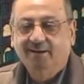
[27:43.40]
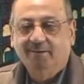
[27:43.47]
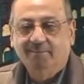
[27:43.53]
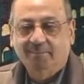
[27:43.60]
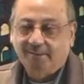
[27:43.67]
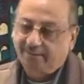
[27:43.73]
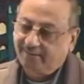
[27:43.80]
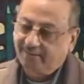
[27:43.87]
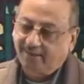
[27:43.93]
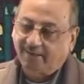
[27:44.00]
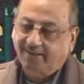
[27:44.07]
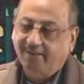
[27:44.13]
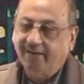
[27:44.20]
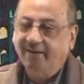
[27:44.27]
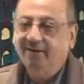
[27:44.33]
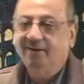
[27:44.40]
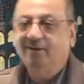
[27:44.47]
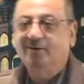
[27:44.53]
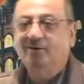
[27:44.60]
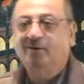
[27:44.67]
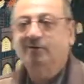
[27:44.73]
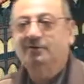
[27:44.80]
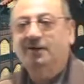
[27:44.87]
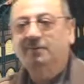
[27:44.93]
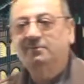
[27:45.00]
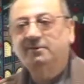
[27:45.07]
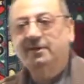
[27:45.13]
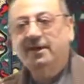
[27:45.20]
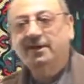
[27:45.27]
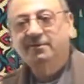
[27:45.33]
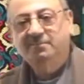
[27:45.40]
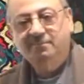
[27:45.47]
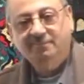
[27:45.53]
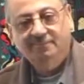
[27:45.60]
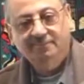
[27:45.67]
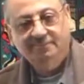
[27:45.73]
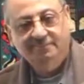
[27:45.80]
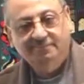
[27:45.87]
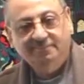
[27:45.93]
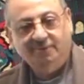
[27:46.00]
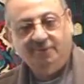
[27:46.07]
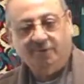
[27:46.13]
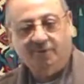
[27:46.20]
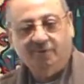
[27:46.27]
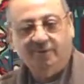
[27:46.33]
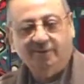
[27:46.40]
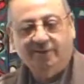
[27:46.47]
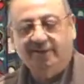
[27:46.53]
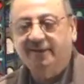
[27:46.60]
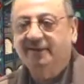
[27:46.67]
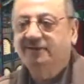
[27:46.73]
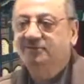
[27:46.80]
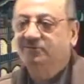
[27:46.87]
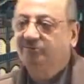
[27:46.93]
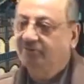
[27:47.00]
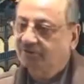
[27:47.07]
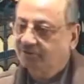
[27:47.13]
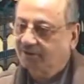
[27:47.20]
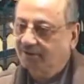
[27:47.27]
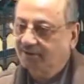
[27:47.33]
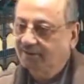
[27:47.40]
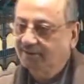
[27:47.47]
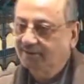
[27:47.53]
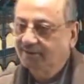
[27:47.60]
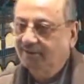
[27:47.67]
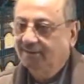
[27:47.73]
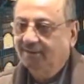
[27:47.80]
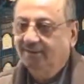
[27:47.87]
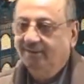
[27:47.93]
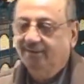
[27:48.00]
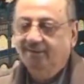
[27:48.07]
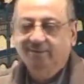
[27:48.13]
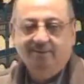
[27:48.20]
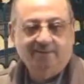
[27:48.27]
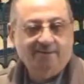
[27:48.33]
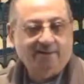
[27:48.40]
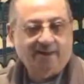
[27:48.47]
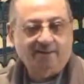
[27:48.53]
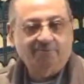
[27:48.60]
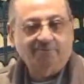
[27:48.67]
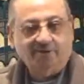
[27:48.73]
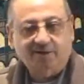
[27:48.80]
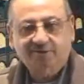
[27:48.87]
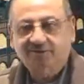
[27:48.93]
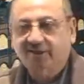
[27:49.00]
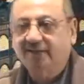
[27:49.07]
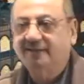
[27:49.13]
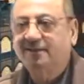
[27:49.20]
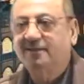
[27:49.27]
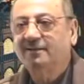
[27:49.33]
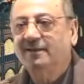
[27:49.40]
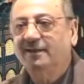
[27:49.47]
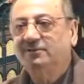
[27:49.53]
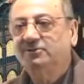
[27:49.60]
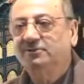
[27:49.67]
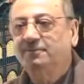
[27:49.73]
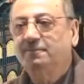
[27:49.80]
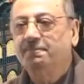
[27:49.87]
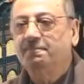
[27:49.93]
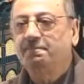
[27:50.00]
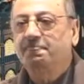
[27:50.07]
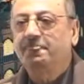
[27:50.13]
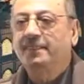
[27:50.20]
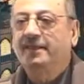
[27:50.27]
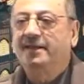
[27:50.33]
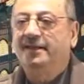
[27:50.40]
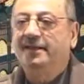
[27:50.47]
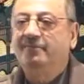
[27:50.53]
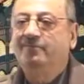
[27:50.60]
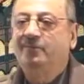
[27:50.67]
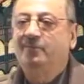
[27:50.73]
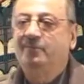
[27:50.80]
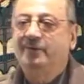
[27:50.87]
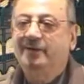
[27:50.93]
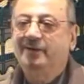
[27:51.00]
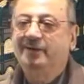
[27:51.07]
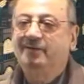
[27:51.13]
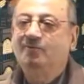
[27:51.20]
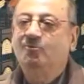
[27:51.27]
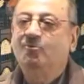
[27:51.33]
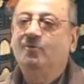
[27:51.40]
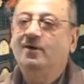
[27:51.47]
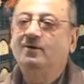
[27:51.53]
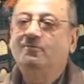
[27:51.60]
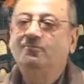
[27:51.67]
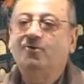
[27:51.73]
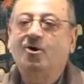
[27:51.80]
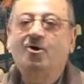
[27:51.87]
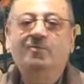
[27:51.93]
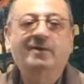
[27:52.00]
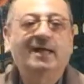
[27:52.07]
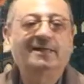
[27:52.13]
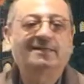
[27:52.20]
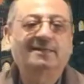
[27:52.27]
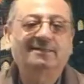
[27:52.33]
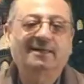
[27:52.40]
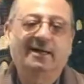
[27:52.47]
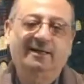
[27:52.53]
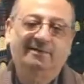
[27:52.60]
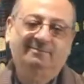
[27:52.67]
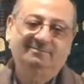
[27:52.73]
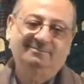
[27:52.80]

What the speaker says: But again, Dr. Abdurrahim, in his vision and farsightedness, he will bring one form at a time.